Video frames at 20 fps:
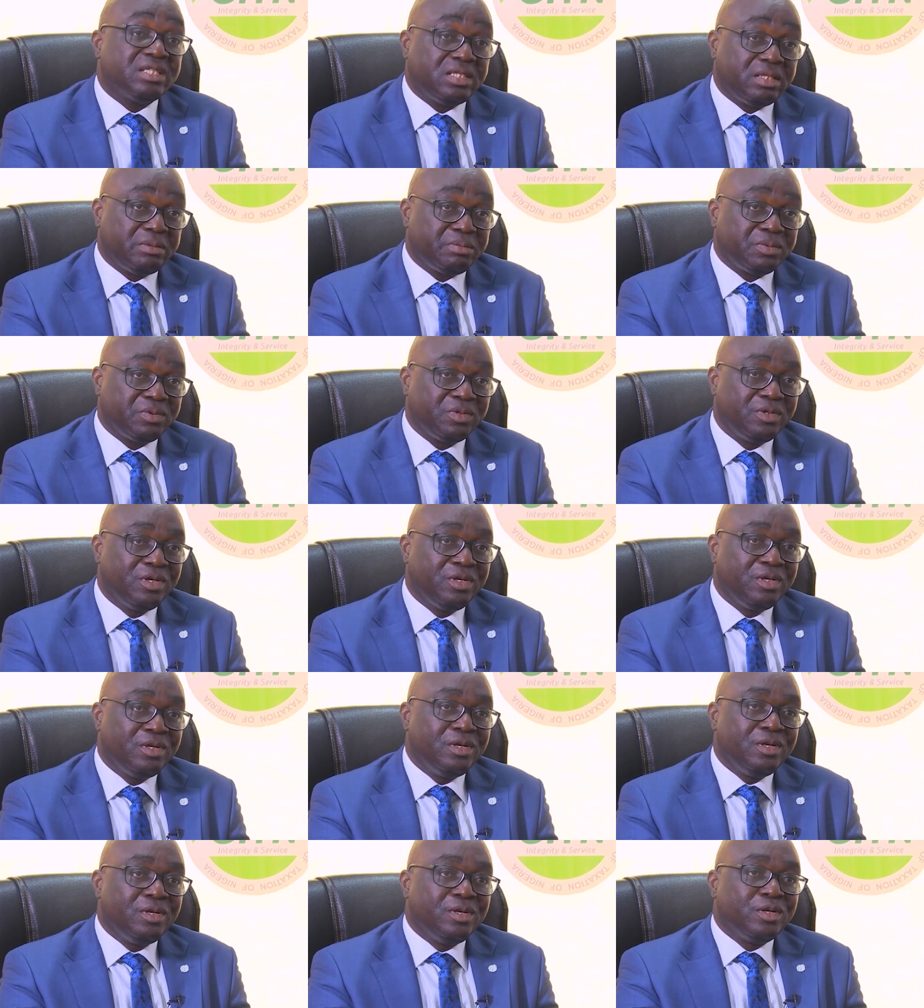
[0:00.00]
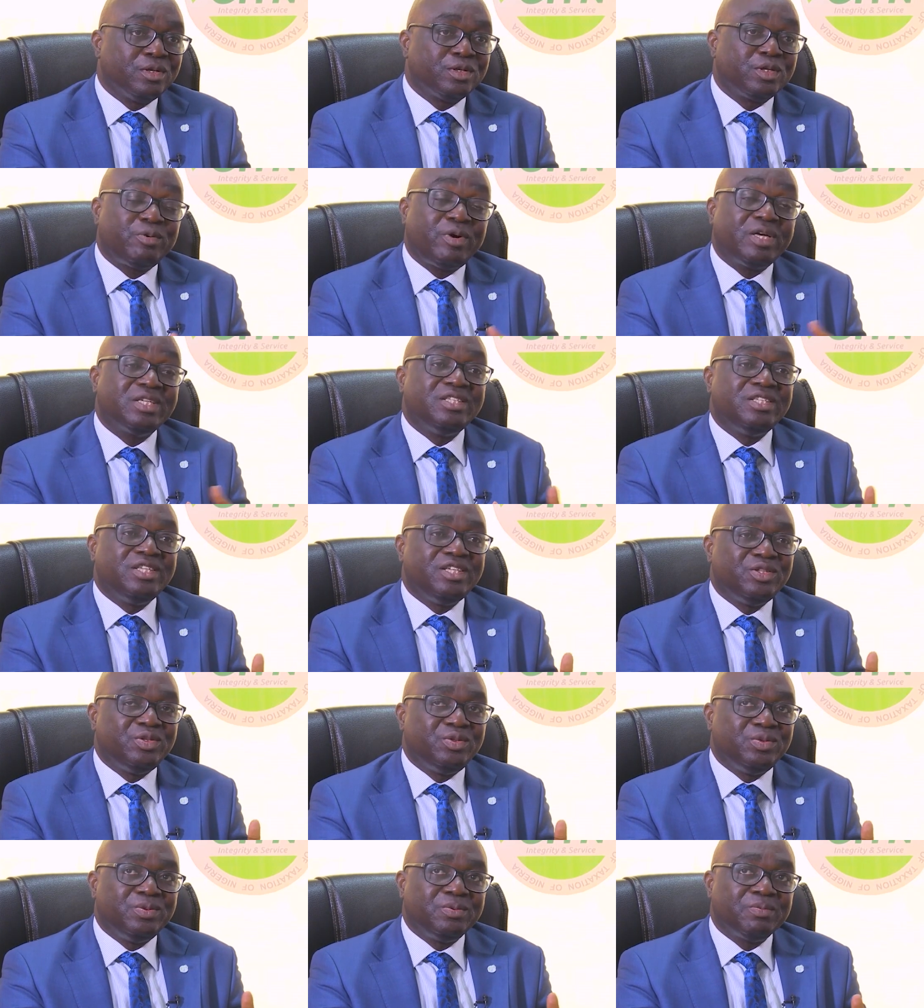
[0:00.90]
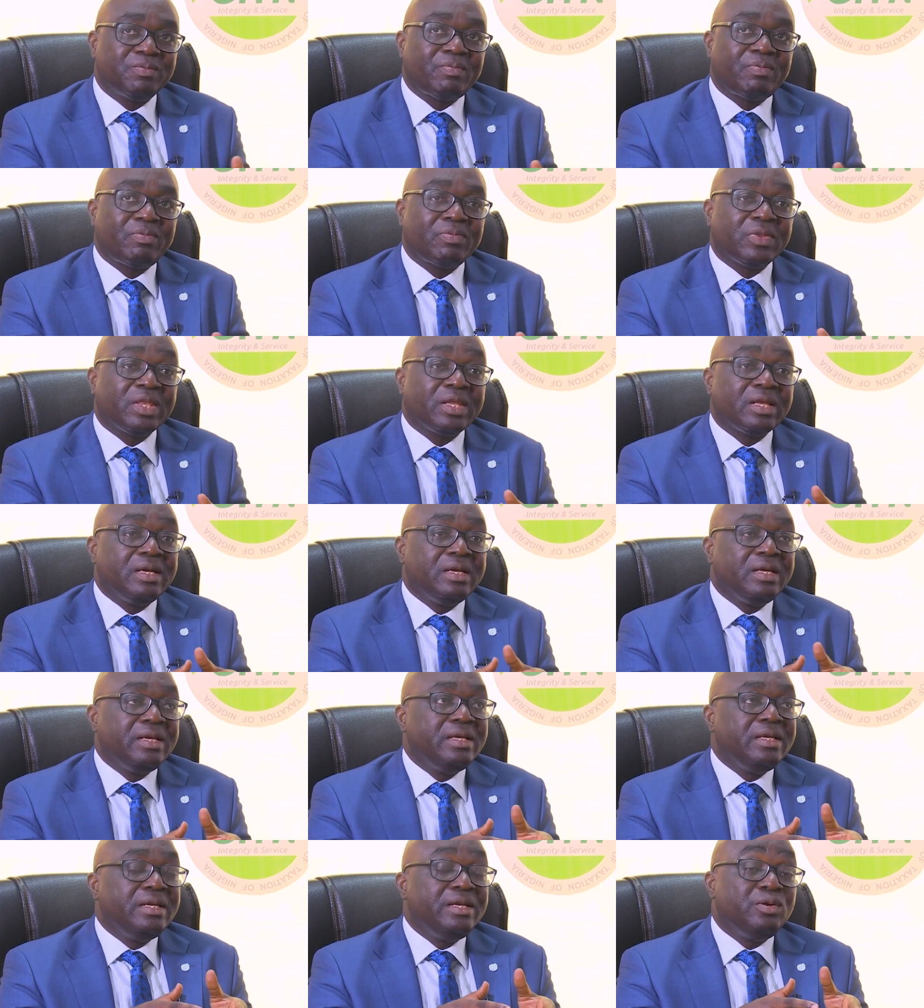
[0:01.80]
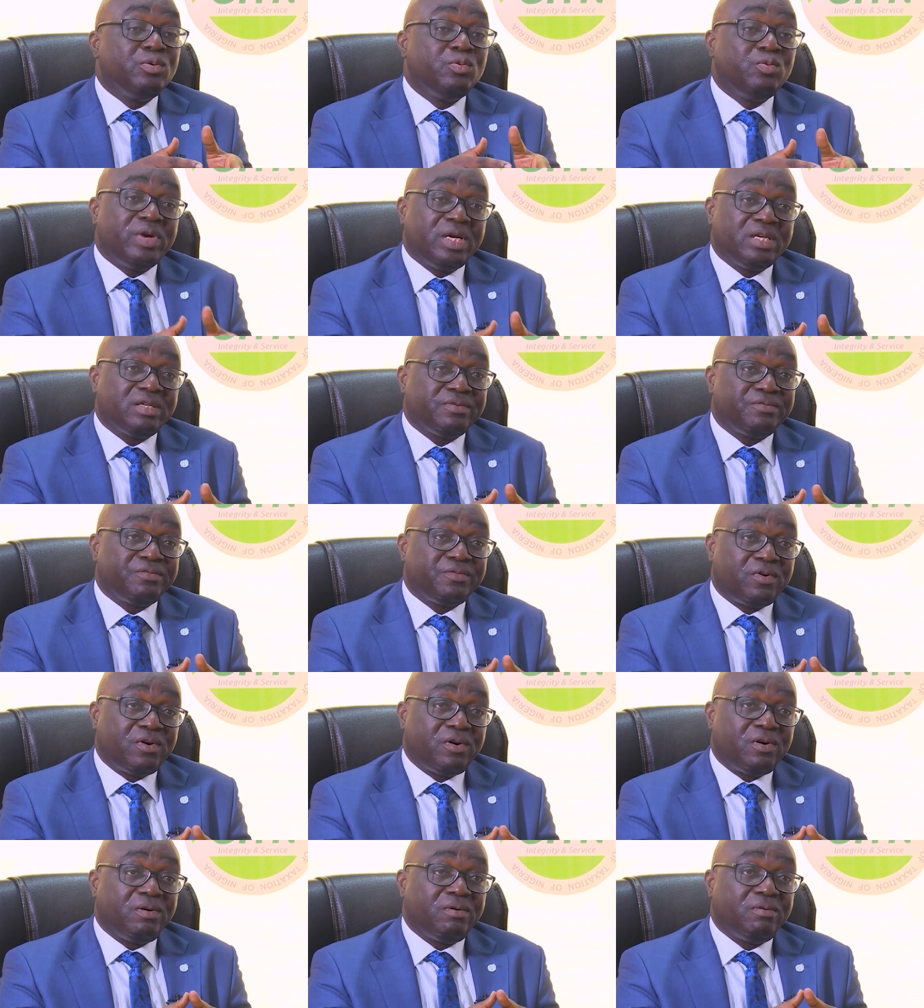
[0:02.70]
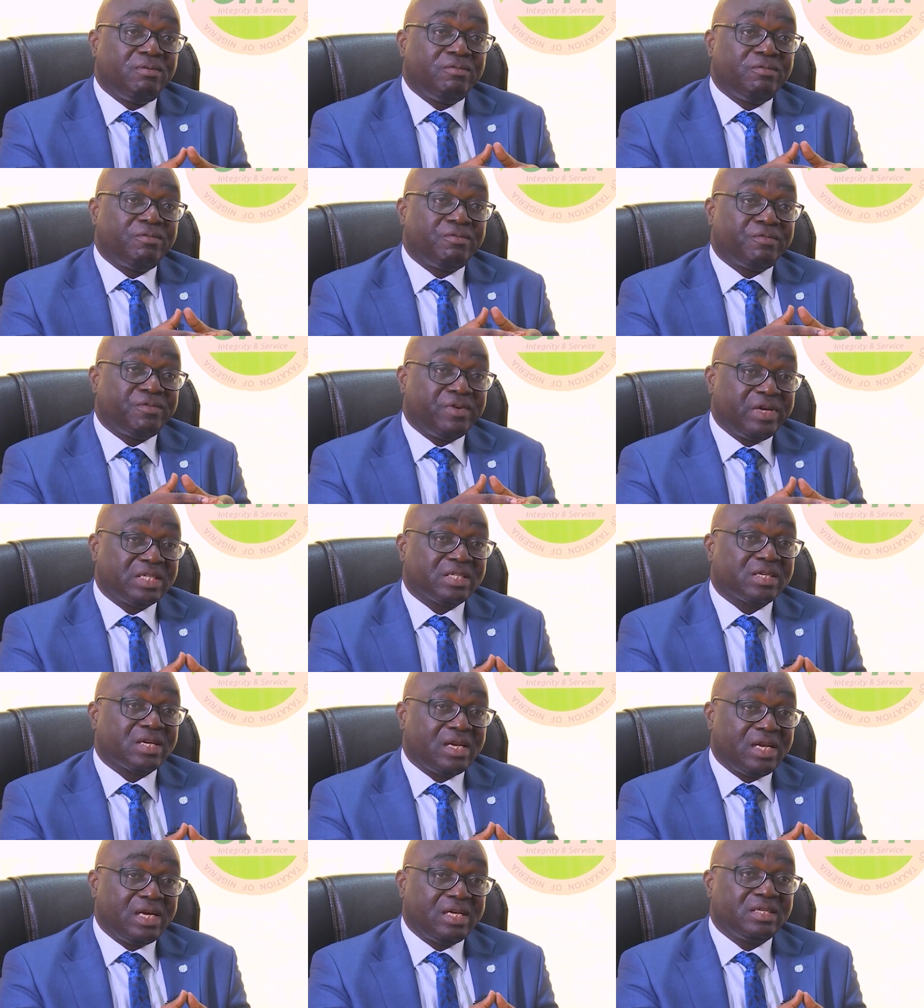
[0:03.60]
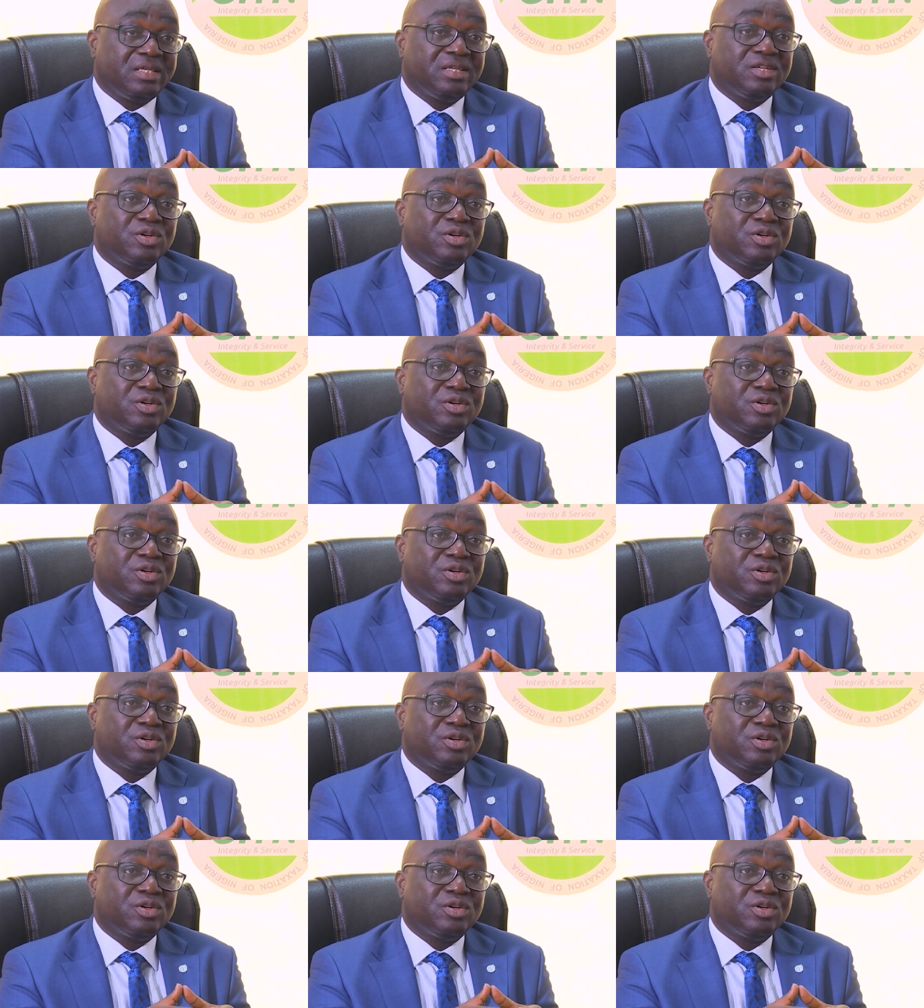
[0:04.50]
shape. So what did he do? He went for first-class